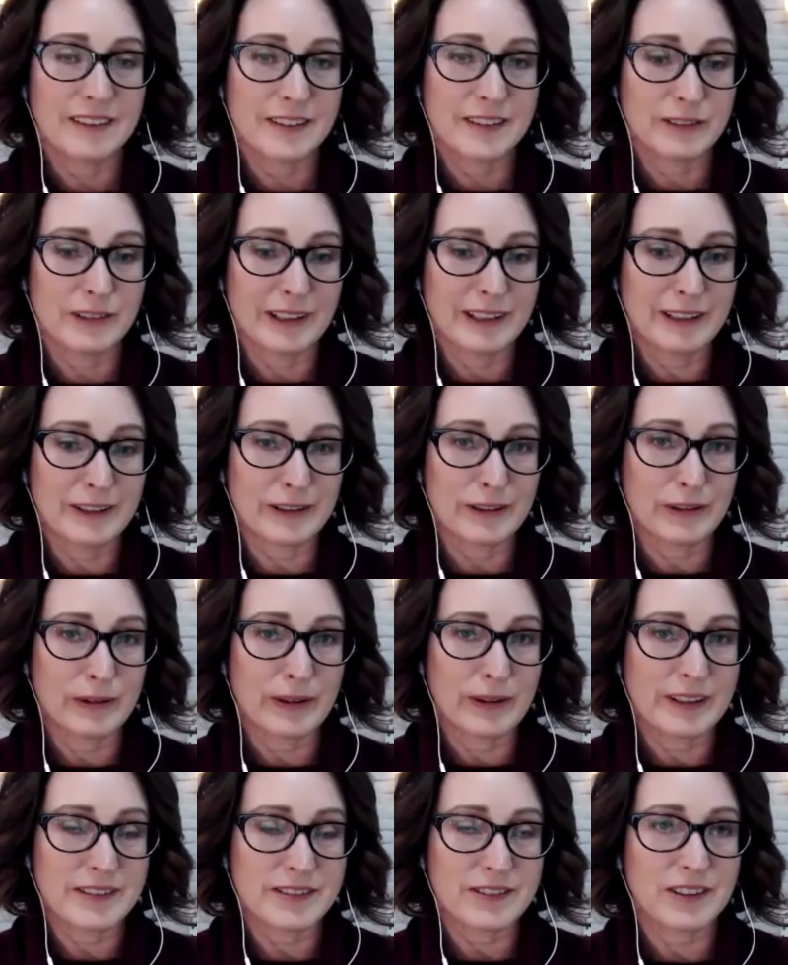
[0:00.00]
a really good
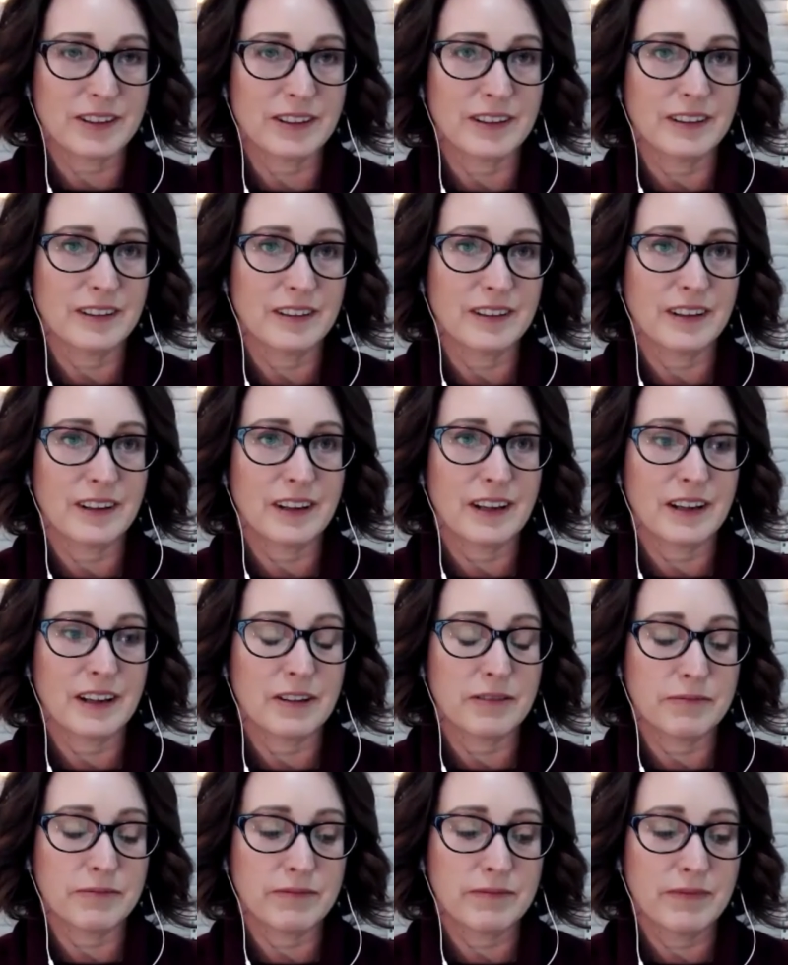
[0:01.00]
question.
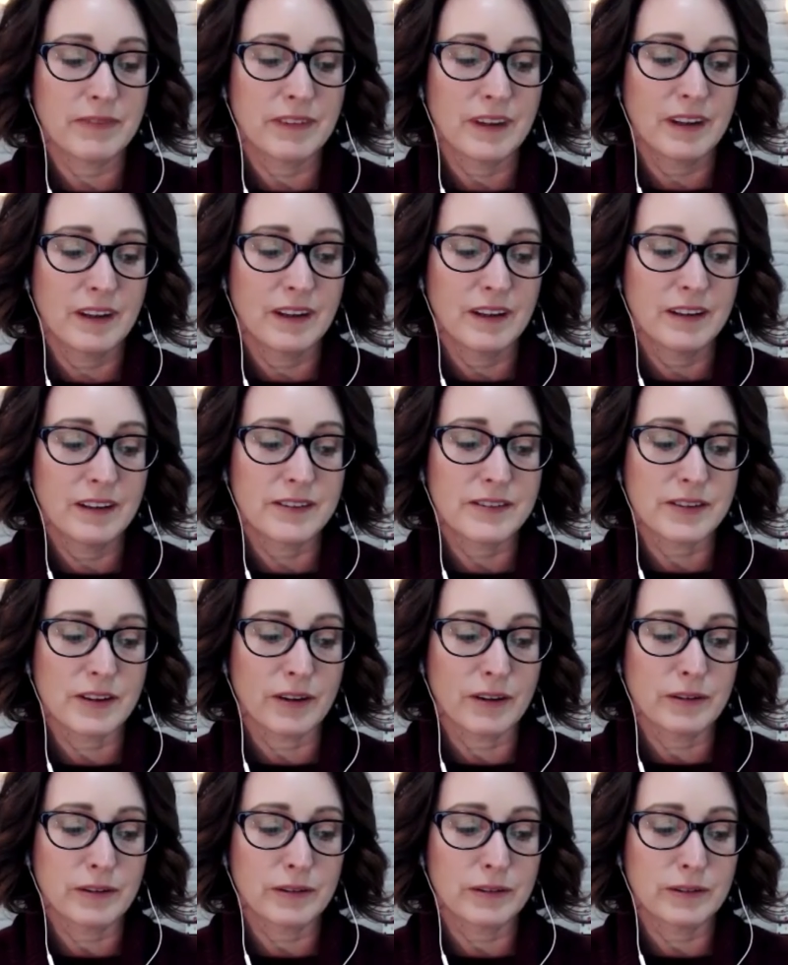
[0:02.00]

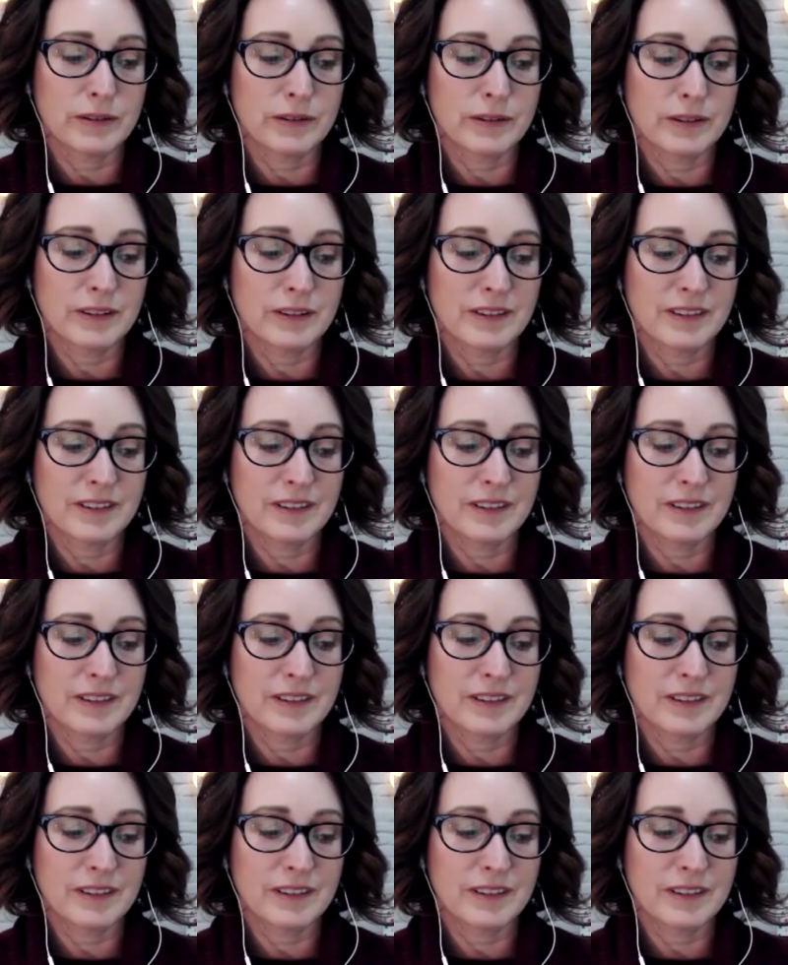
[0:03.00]
So